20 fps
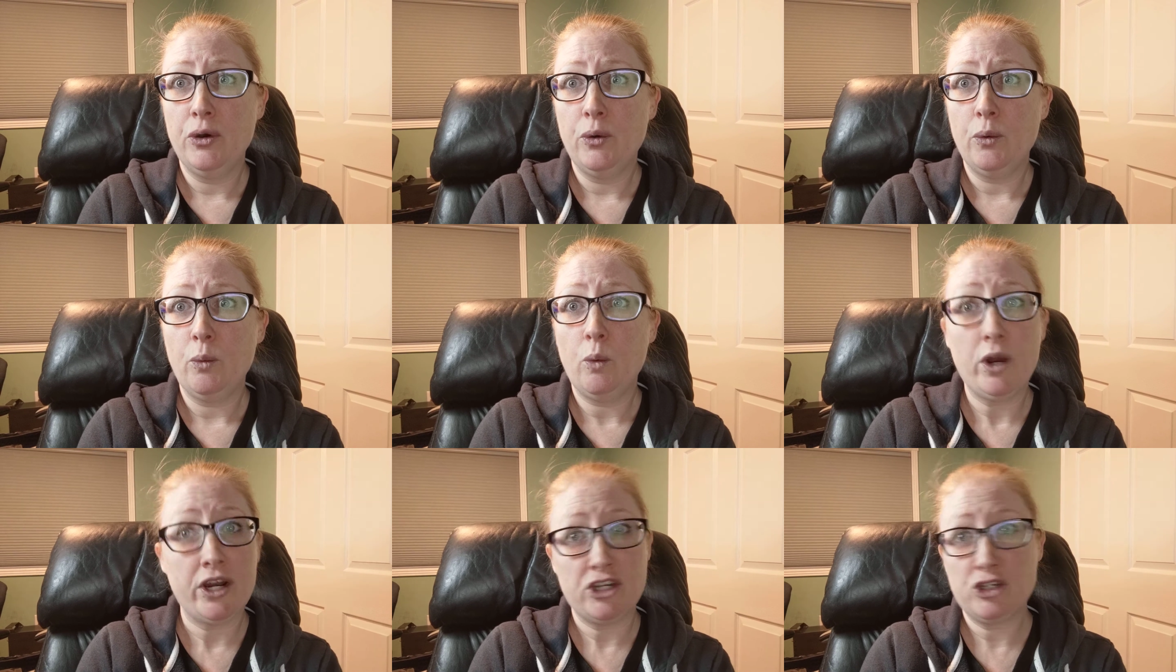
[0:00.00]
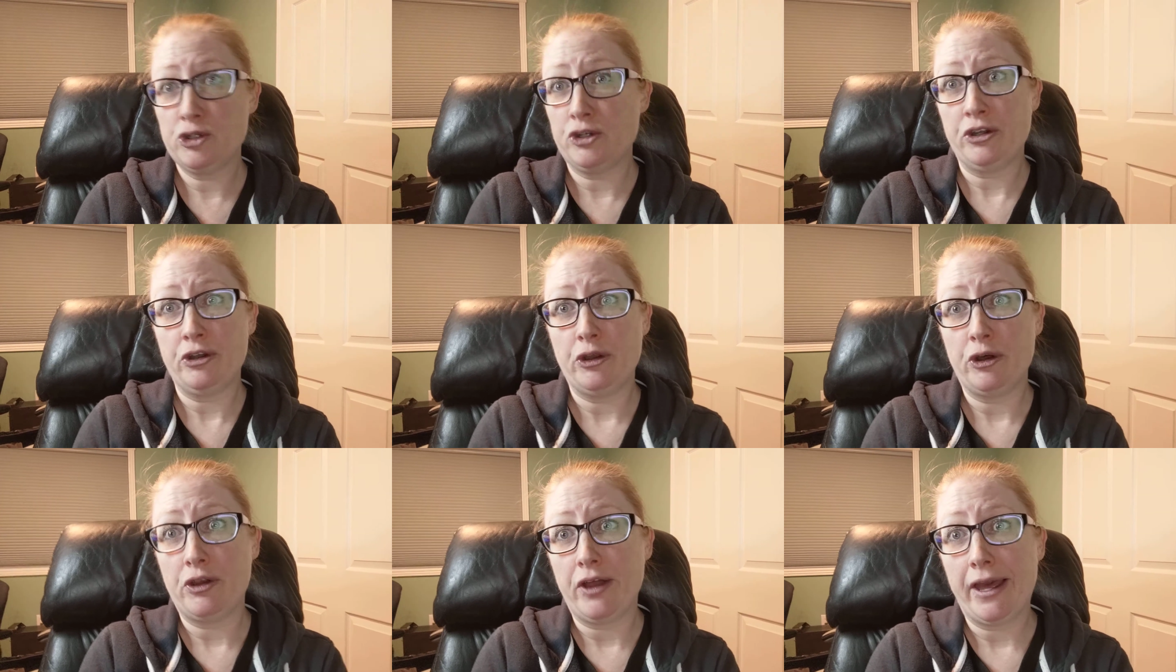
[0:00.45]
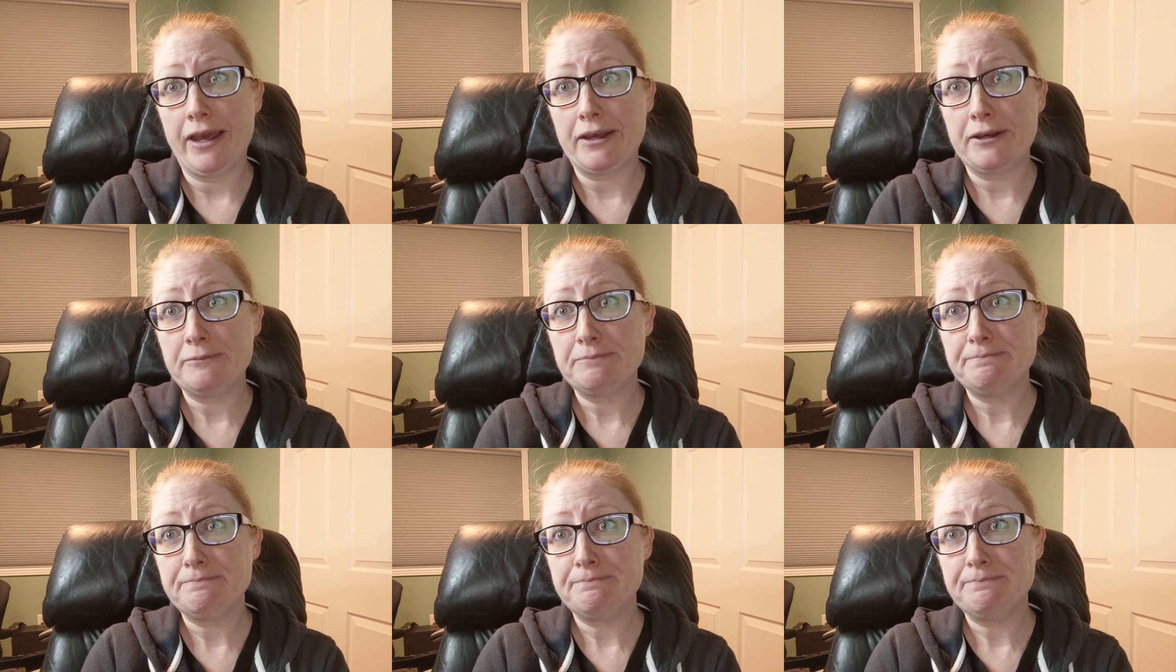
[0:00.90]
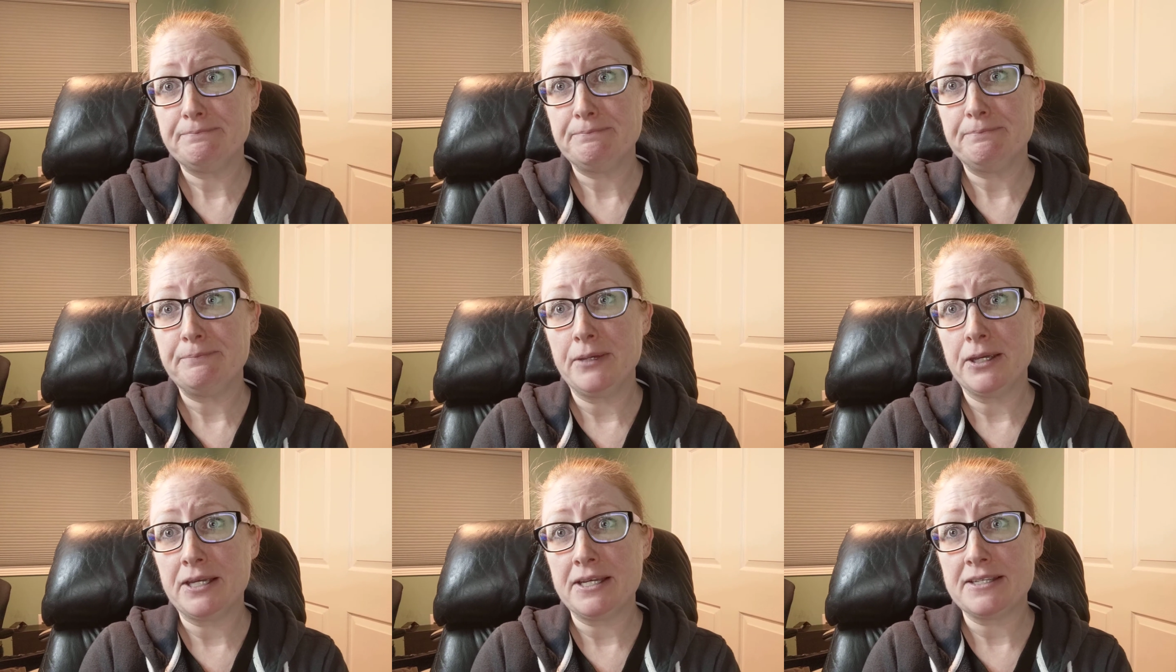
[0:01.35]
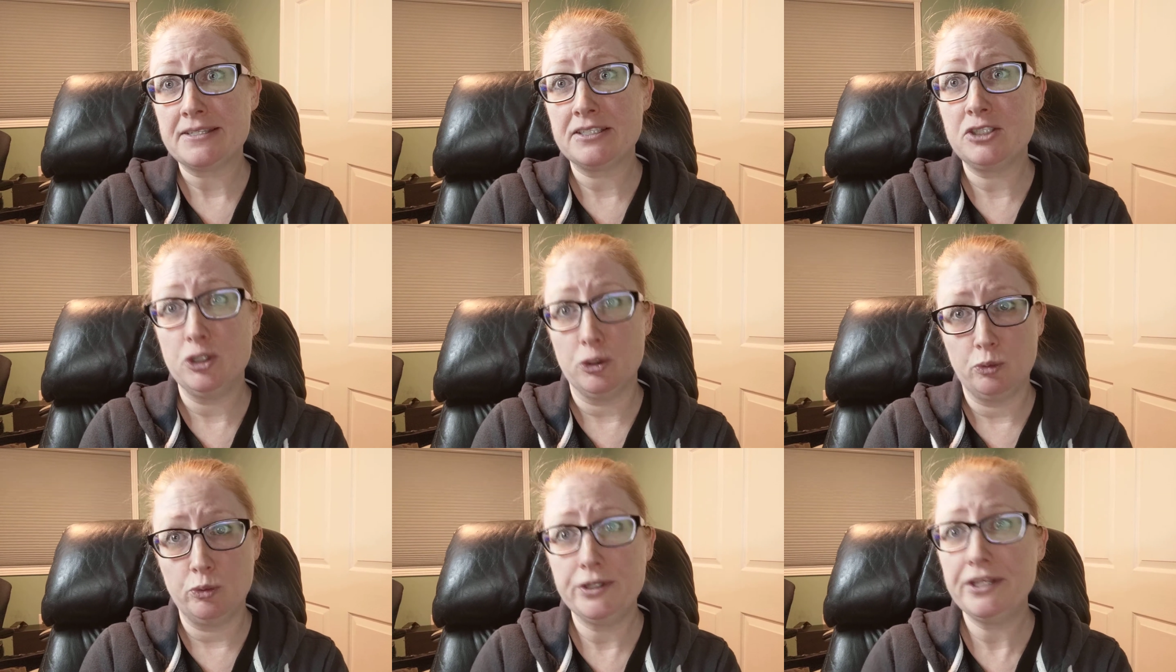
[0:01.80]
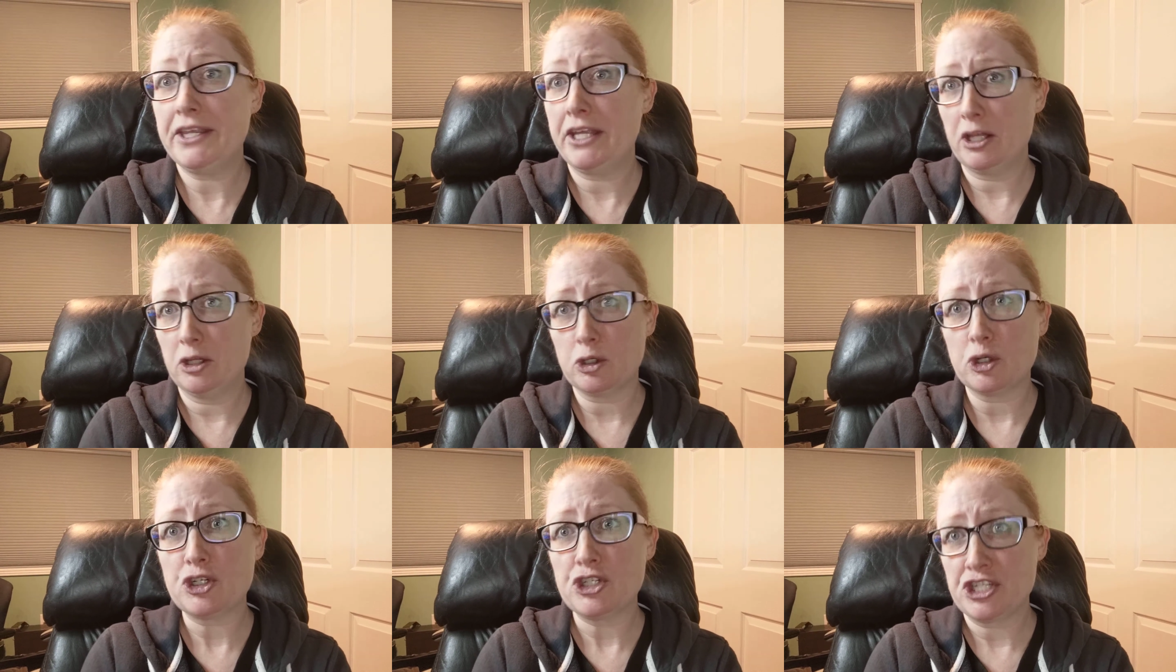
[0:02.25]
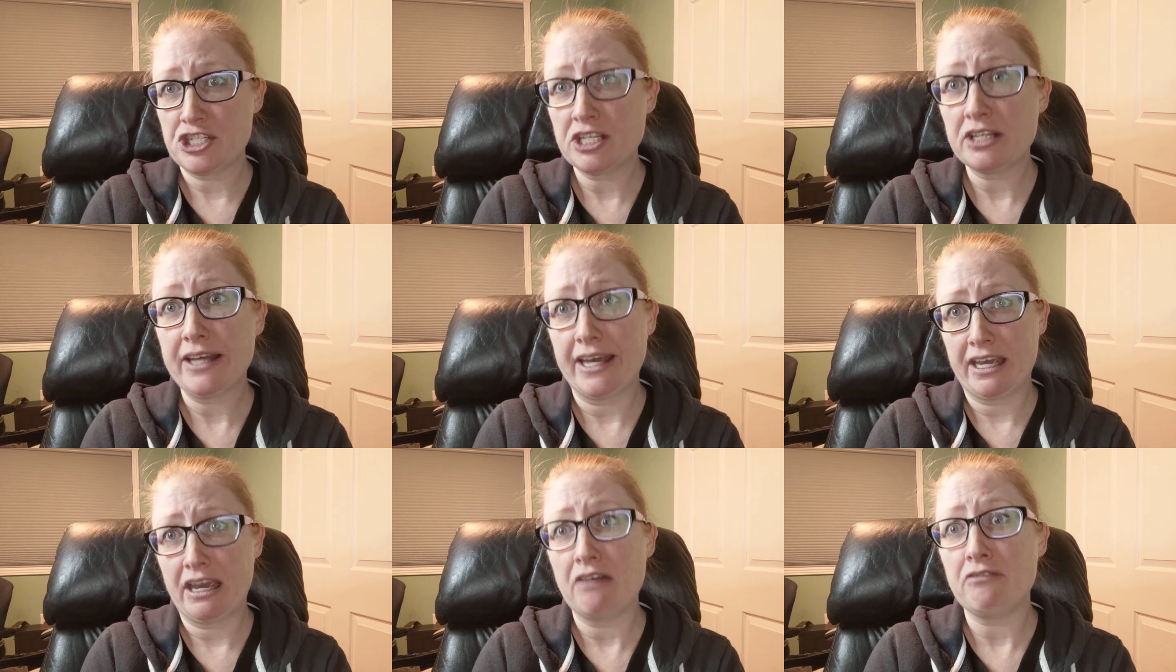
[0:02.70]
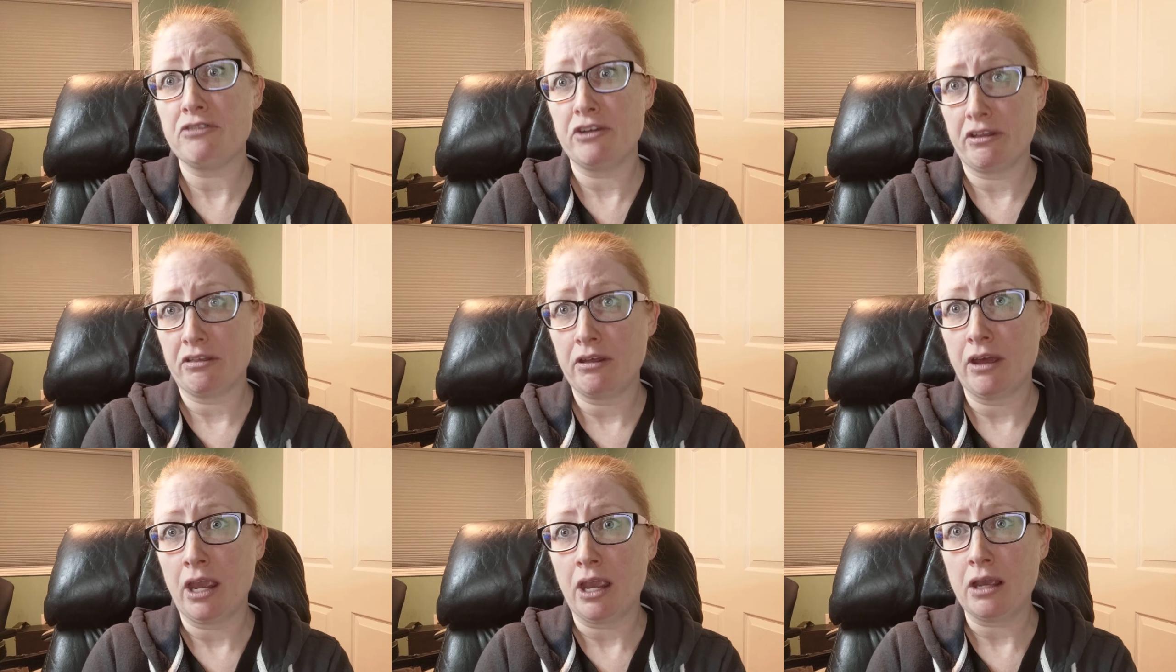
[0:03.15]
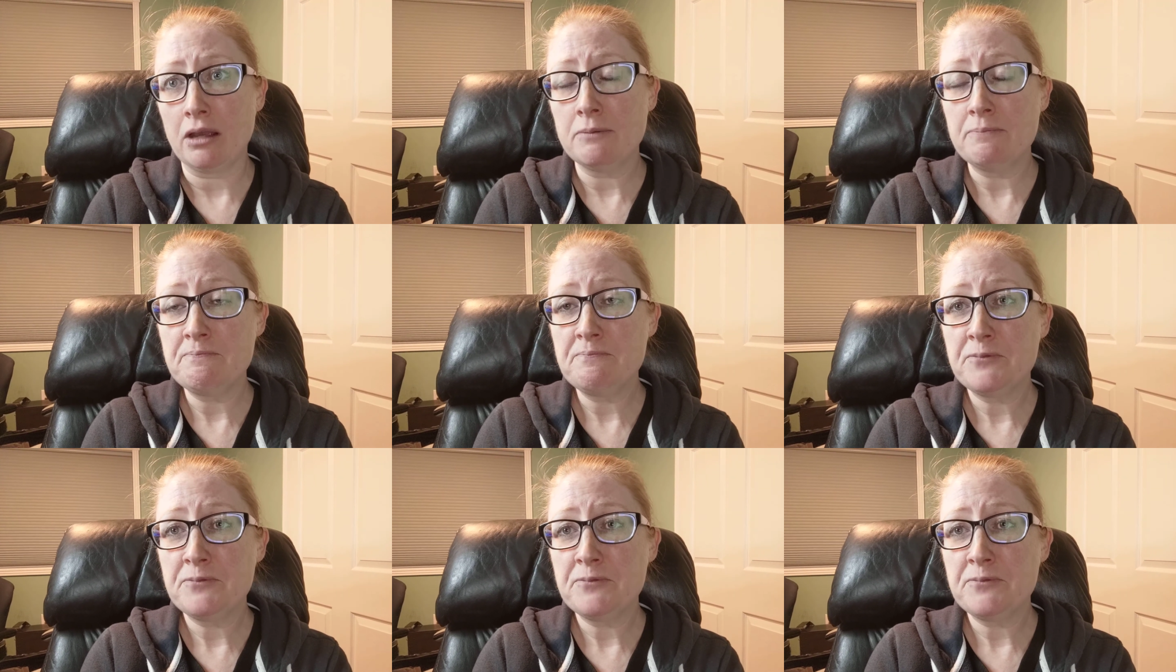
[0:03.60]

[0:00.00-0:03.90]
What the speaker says: what it shouldn't look like because you're really allergic to like everything.